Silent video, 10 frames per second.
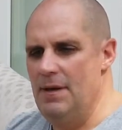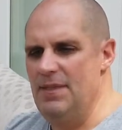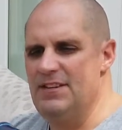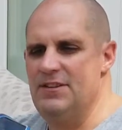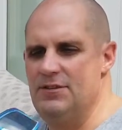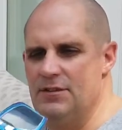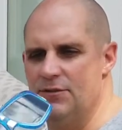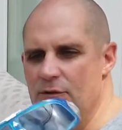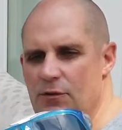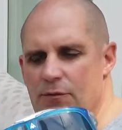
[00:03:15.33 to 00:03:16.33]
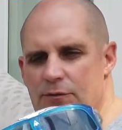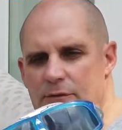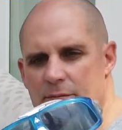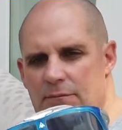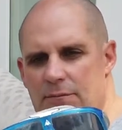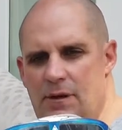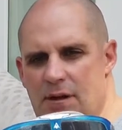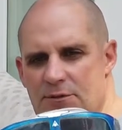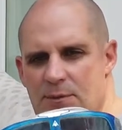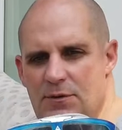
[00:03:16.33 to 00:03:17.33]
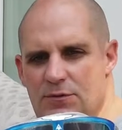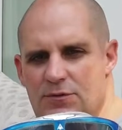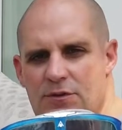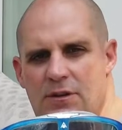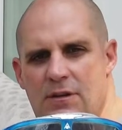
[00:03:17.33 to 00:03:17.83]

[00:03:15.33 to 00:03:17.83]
and this is the sort of, I suppose,